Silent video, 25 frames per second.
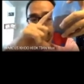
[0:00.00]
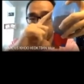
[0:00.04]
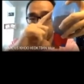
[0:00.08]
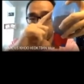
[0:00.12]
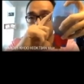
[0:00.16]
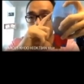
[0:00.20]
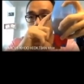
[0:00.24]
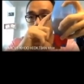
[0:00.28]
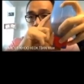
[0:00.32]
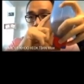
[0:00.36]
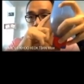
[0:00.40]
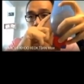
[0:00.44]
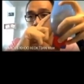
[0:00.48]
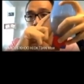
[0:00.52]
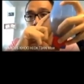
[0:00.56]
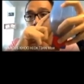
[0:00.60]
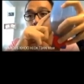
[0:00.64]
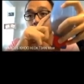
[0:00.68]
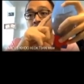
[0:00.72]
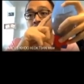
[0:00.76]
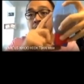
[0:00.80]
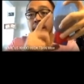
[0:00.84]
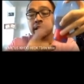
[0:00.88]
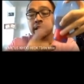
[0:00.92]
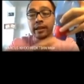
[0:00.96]
okay,
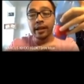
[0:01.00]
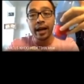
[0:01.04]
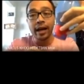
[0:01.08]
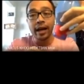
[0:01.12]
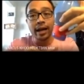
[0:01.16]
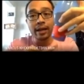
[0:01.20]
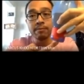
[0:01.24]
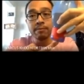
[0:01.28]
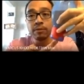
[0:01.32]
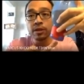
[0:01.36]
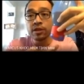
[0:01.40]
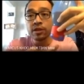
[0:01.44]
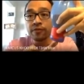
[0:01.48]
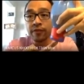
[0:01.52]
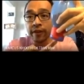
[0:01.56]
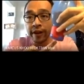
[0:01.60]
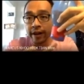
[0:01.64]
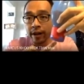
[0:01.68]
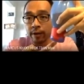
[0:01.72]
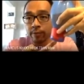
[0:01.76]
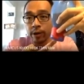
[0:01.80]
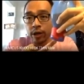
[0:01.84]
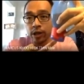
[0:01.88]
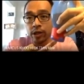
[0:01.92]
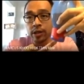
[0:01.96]
the atmospheric
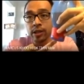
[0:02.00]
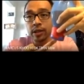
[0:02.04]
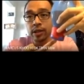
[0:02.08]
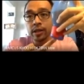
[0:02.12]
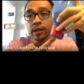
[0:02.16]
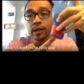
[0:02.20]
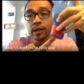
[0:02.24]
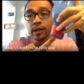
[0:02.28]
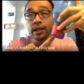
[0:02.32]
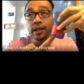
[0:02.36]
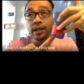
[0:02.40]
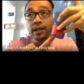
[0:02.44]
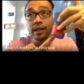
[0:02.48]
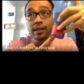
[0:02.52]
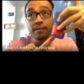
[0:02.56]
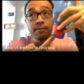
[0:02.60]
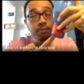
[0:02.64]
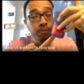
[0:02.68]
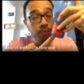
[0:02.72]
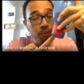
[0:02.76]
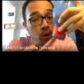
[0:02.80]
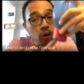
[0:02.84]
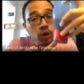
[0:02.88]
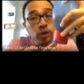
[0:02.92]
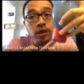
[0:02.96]
pressure,
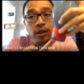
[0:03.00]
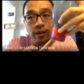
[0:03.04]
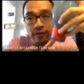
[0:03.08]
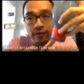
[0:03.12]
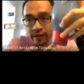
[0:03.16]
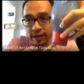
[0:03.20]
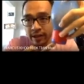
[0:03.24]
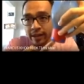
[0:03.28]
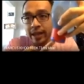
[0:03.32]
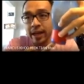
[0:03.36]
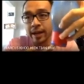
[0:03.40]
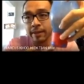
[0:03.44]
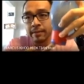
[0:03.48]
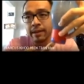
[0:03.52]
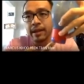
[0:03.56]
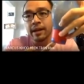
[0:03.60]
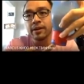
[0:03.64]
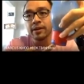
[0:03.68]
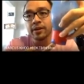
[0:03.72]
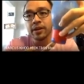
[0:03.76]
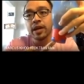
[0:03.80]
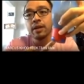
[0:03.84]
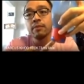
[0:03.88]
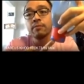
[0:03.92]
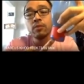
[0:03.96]
most of the time,
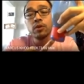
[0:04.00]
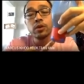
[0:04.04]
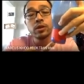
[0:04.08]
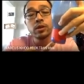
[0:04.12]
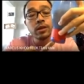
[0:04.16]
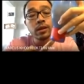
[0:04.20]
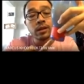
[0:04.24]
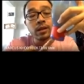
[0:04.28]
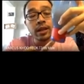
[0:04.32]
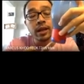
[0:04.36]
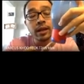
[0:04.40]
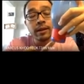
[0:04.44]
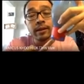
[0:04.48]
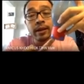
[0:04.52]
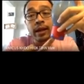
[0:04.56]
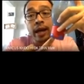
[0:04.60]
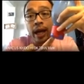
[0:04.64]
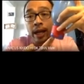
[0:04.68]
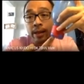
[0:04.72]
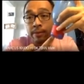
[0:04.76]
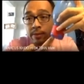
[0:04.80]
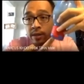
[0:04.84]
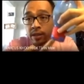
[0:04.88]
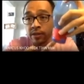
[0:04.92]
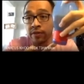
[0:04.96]
the
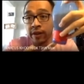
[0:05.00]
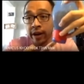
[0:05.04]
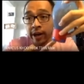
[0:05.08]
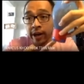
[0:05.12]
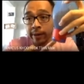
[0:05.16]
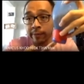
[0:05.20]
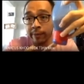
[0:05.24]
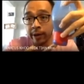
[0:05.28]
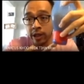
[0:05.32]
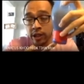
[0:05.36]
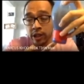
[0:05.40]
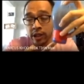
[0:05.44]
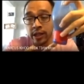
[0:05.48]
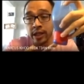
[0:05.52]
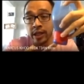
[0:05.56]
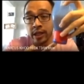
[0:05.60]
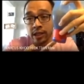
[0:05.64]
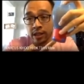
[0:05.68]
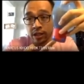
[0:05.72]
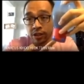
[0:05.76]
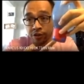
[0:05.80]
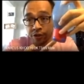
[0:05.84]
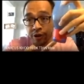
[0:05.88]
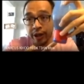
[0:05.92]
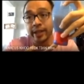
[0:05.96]
atmospheric pressure is
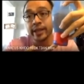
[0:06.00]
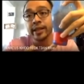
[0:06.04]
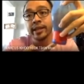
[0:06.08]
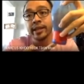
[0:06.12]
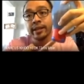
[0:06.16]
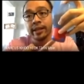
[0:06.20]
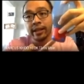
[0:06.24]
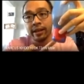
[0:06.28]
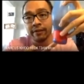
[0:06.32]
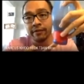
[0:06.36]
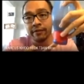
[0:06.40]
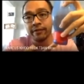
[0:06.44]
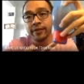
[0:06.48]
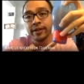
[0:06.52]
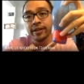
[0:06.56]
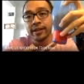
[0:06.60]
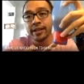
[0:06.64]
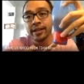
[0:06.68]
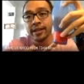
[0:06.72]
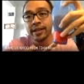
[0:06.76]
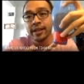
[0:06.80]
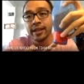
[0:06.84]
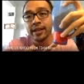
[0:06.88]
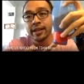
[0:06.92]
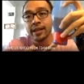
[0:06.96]
great enough.
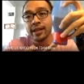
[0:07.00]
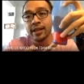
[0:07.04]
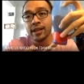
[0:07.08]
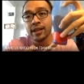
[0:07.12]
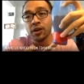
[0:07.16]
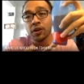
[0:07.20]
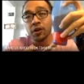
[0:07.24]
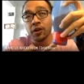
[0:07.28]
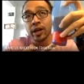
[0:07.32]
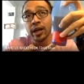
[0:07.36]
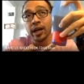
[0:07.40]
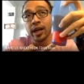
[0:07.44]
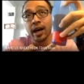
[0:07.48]
Okay,